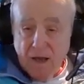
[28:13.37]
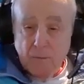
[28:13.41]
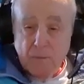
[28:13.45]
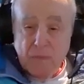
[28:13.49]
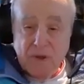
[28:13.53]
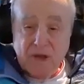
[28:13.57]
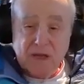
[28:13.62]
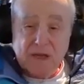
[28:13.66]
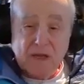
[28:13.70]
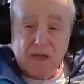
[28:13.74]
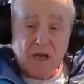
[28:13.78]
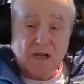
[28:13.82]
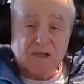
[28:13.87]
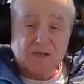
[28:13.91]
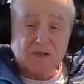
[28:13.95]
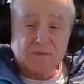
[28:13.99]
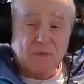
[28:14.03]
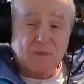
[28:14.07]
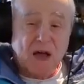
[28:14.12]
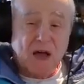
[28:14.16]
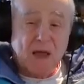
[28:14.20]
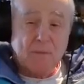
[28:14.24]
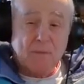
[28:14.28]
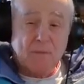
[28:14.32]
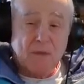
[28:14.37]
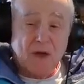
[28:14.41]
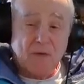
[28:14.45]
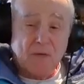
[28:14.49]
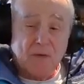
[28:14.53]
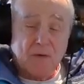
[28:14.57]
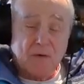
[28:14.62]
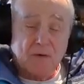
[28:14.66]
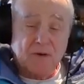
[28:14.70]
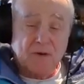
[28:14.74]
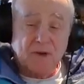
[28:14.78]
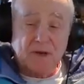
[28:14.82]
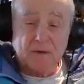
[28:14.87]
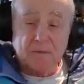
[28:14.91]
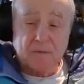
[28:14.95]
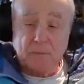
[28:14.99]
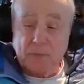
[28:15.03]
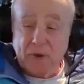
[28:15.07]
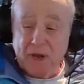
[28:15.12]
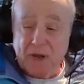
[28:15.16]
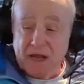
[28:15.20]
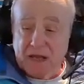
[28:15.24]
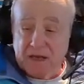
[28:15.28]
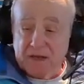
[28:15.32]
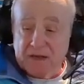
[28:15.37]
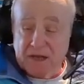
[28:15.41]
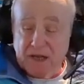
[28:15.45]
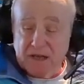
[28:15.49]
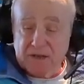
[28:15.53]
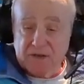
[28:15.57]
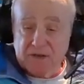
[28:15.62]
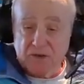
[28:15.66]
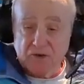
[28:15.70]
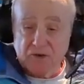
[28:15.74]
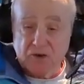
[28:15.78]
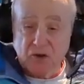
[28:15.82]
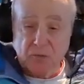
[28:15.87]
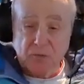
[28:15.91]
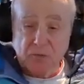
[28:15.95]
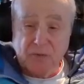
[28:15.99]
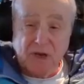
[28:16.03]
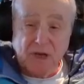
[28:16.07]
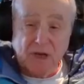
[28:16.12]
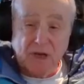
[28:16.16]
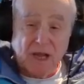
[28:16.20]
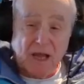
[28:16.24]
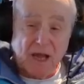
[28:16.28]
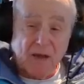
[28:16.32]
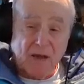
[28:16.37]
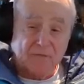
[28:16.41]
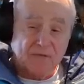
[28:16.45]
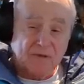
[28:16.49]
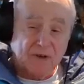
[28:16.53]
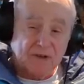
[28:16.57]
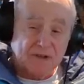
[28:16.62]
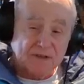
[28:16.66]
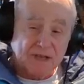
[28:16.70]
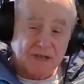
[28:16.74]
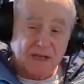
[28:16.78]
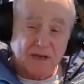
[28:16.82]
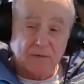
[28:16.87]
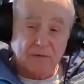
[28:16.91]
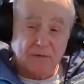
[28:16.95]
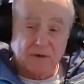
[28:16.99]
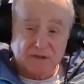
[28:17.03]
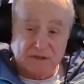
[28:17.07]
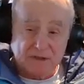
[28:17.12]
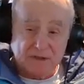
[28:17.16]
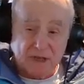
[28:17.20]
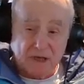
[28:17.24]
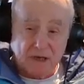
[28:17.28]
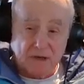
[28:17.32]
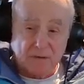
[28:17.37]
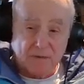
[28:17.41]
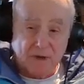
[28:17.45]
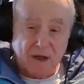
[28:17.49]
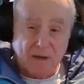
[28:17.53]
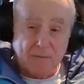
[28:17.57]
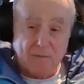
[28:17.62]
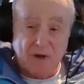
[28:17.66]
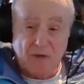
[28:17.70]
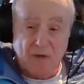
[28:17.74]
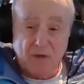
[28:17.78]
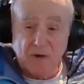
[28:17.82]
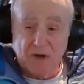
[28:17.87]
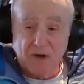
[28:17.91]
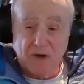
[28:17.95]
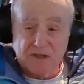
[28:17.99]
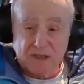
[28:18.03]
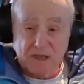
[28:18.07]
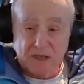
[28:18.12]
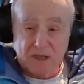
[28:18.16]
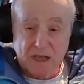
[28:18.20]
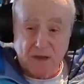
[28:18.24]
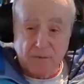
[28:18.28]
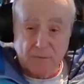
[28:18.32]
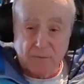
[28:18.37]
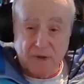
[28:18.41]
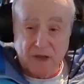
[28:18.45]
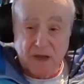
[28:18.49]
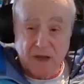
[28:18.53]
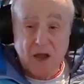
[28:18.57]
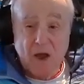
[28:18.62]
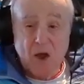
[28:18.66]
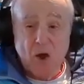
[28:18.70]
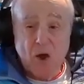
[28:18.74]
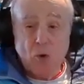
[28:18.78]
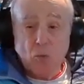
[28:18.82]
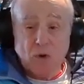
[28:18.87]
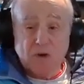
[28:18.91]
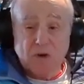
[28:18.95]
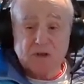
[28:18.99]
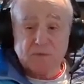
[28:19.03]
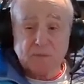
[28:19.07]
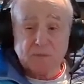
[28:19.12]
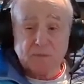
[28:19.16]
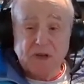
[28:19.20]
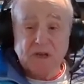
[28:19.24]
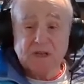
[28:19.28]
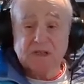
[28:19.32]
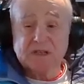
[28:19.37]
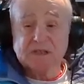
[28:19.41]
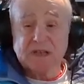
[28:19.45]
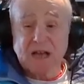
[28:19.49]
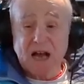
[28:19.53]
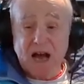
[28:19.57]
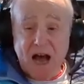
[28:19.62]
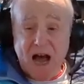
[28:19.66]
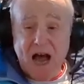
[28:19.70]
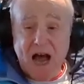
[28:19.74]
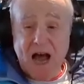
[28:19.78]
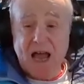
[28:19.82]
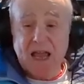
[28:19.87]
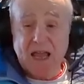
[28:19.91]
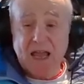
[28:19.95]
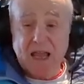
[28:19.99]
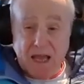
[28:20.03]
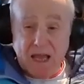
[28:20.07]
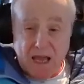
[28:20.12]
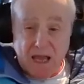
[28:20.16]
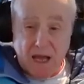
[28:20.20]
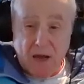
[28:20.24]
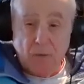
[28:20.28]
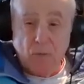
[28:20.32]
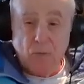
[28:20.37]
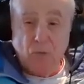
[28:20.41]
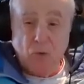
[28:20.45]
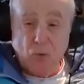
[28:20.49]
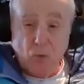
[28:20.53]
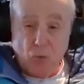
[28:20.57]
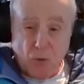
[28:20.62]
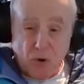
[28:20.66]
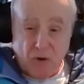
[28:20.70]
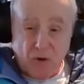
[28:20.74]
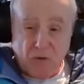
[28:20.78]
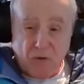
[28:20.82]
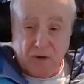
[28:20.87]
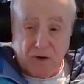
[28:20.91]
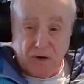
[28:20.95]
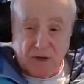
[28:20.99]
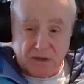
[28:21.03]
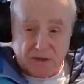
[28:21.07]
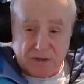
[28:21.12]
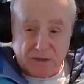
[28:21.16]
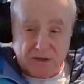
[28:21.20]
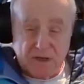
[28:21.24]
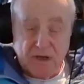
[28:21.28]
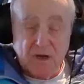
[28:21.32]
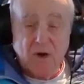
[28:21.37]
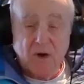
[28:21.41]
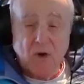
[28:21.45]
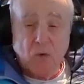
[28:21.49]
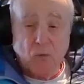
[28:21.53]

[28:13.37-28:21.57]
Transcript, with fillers: because my mother didn't pay attention to me left etc etc my mother doesn't love me which means i am worthless